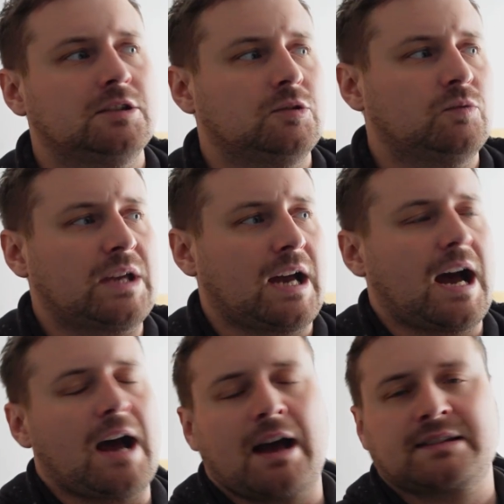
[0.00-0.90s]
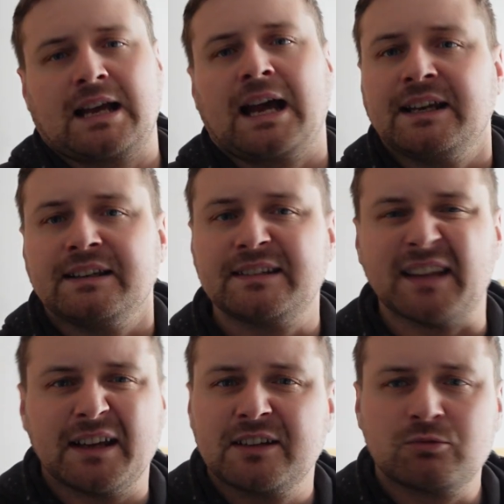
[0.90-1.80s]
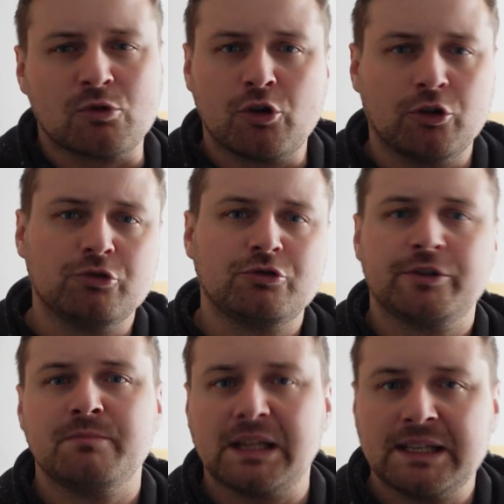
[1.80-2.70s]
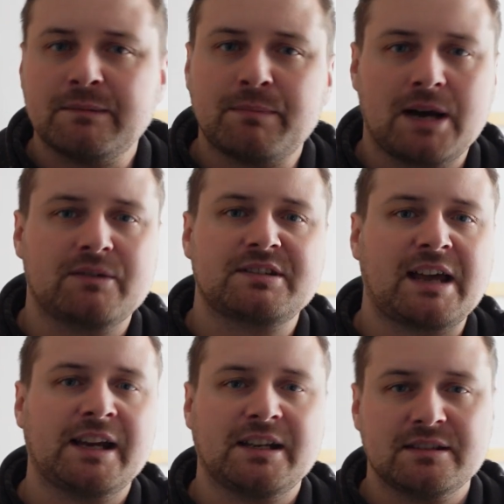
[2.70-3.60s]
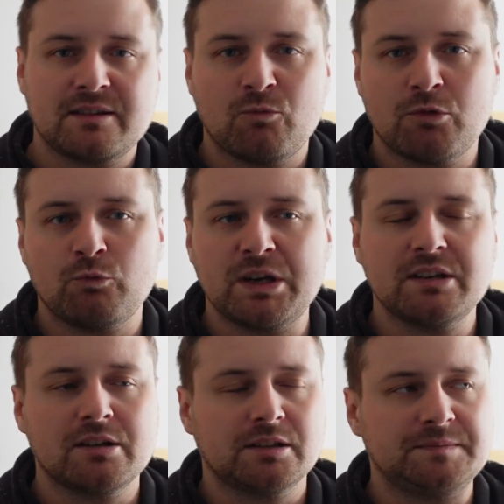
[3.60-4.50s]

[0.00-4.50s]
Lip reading: we can't sign six £100 million signings in one window,